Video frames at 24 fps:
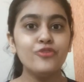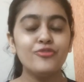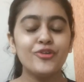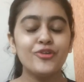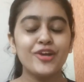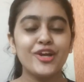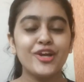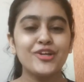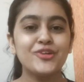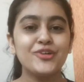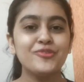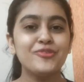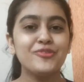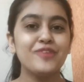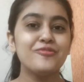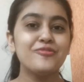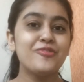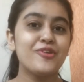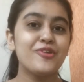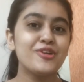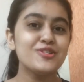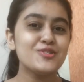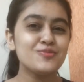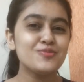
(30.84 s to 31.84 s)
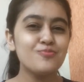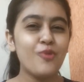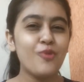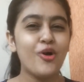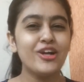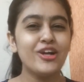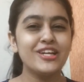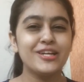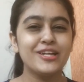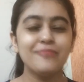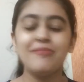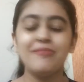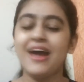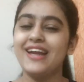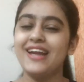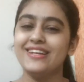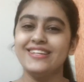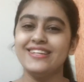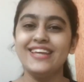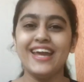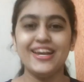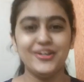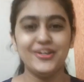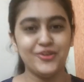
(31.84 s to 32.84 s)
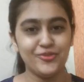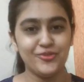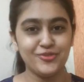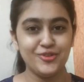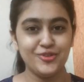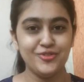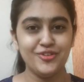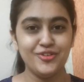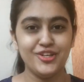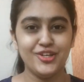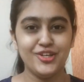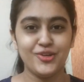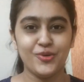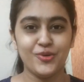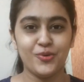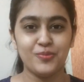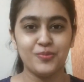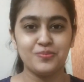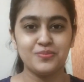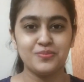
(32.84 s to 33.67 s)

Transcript: forget to wait for a small tip at the end of the video.